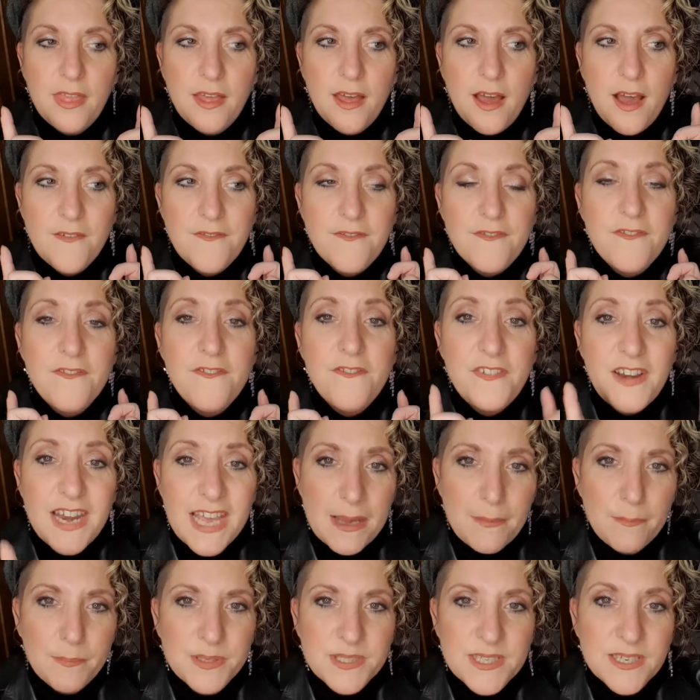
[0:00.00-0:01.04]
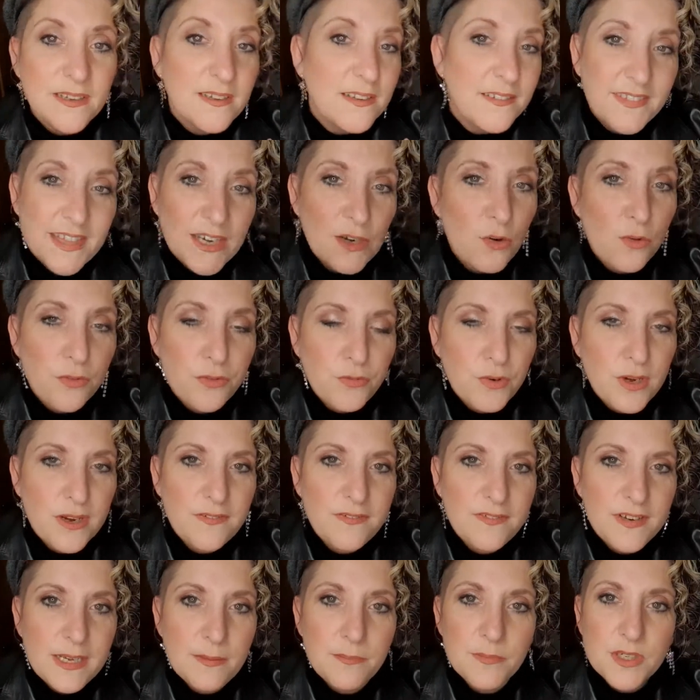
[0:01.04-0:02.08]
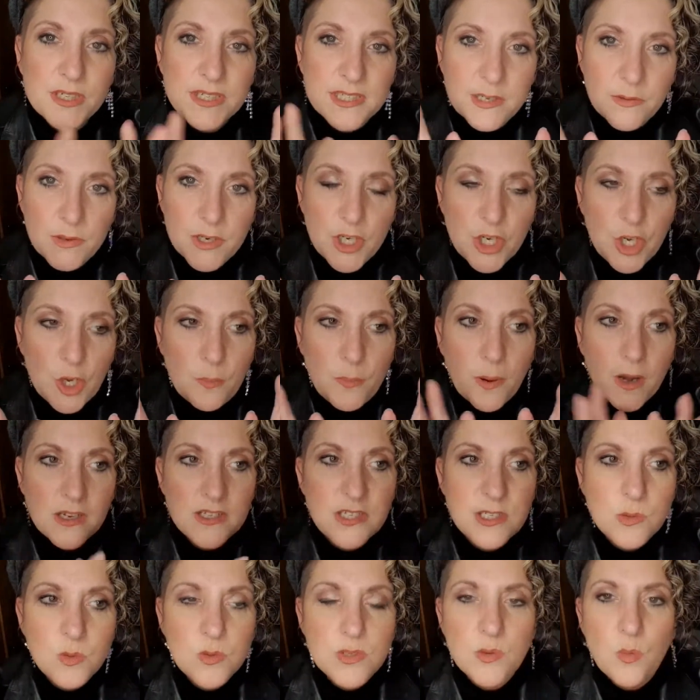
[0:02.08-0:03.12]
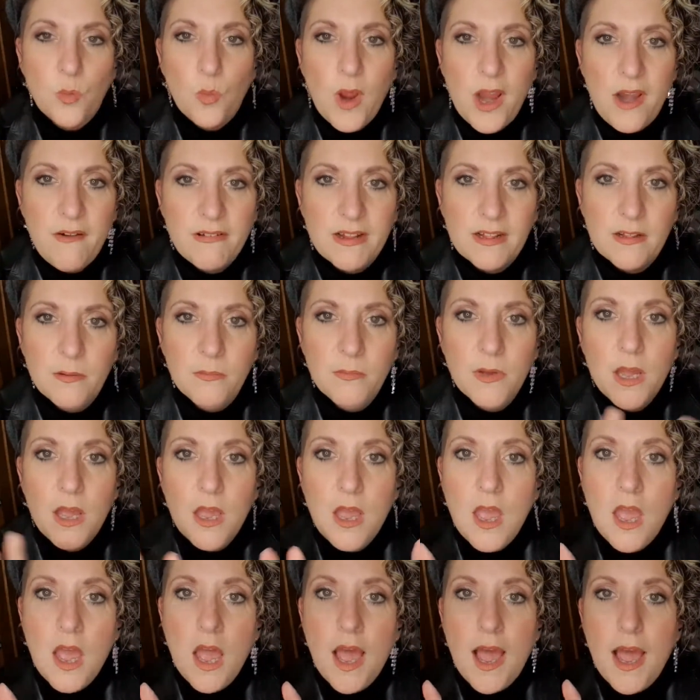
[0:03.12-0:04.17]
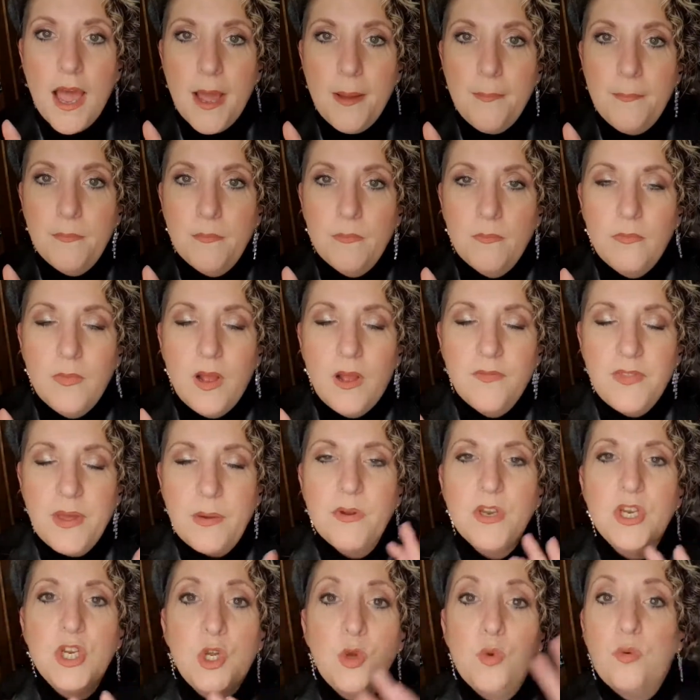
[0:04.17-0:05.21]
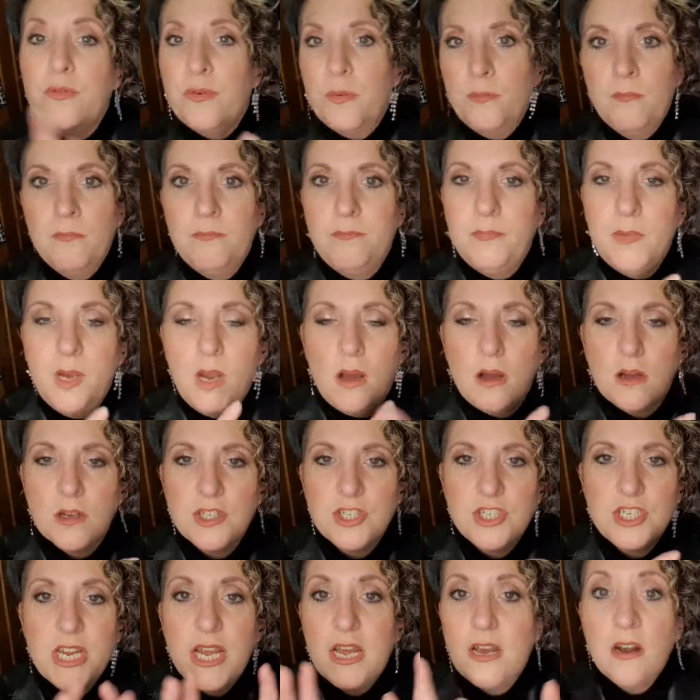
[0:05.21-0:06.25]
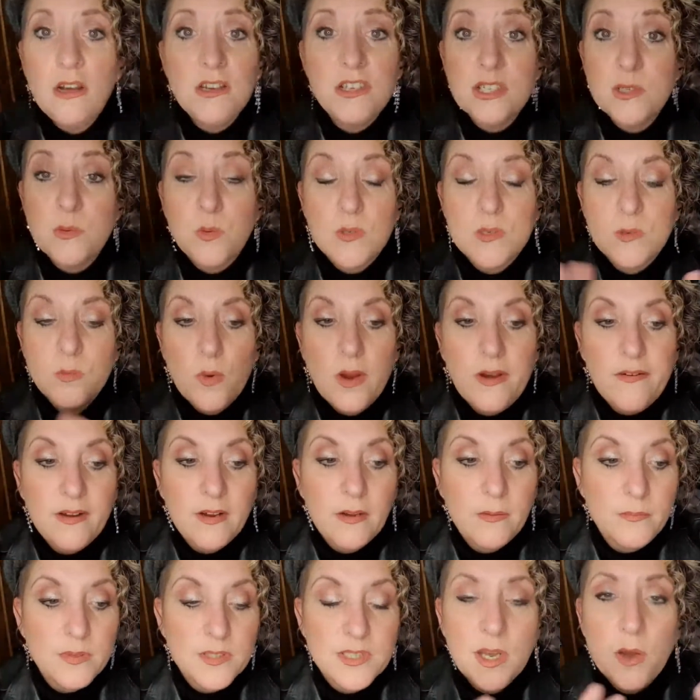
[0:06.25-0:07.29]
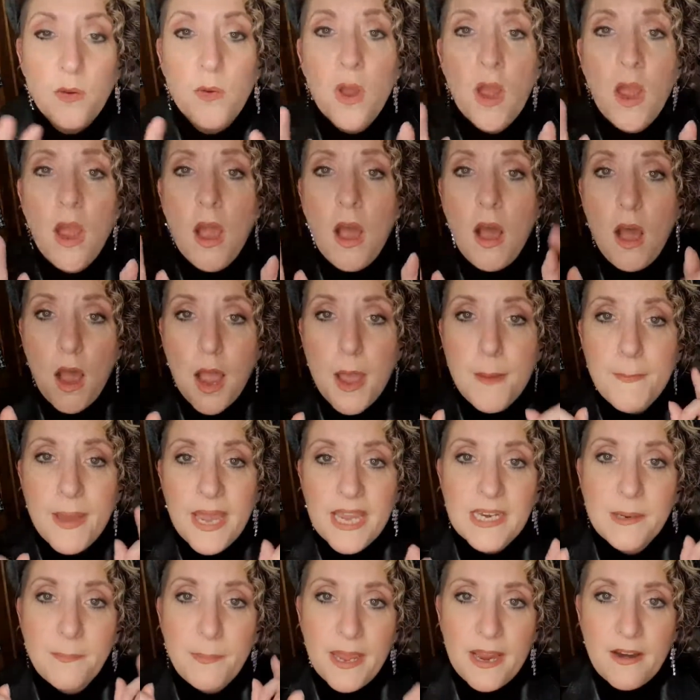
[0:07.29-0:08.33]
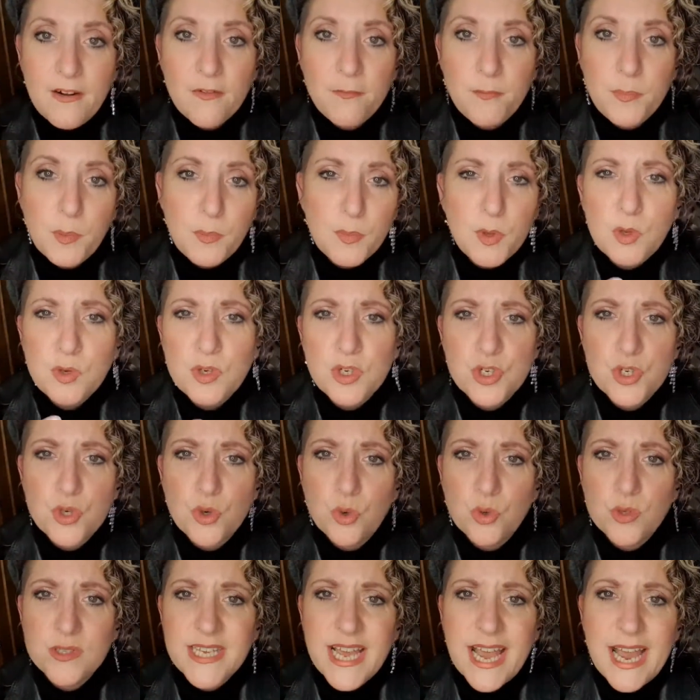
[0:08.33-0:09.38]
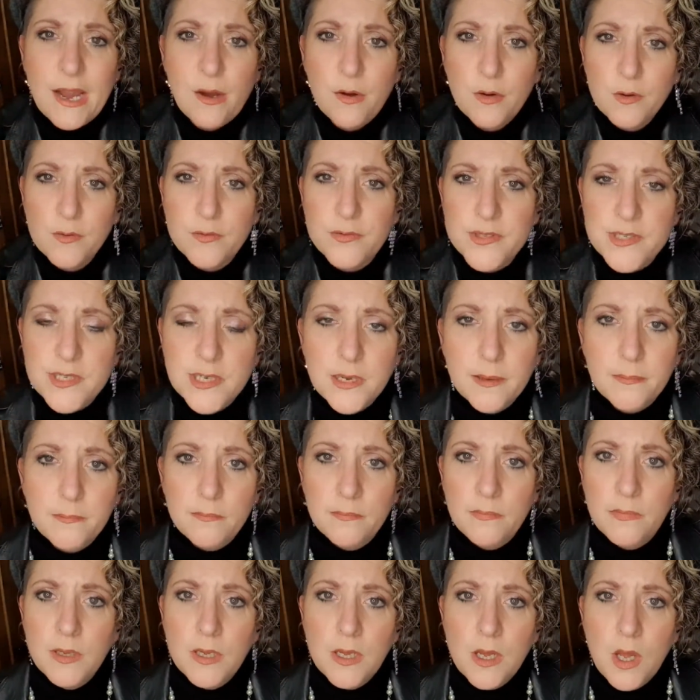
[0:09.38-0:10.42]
I've flipped, but not thrift flipped because they were new, but I just wasn't wearing them. They were new from last year and I just wasn't wearing them. So I made a pair of Bermuda shorts out of some